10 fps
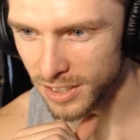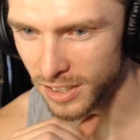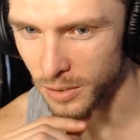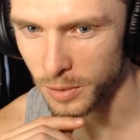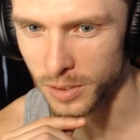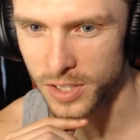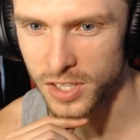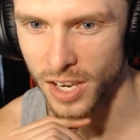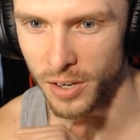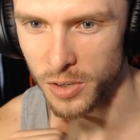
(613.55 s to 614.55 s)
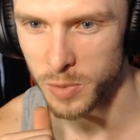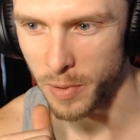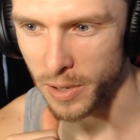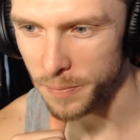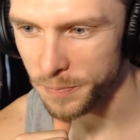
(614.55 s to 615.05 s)
So or stutters,
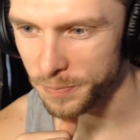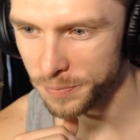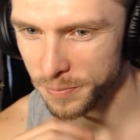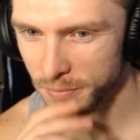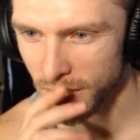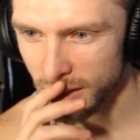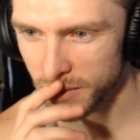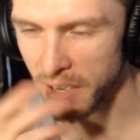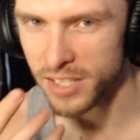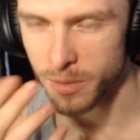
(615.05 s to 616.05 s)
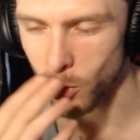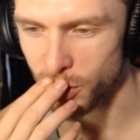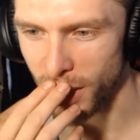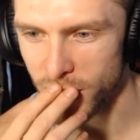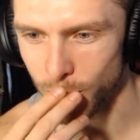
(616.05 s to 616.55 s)
but you, baby. Makes it
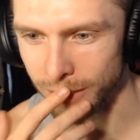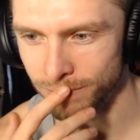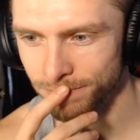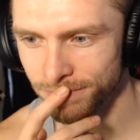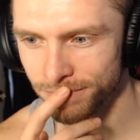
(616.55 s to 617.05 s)
more genuine. It went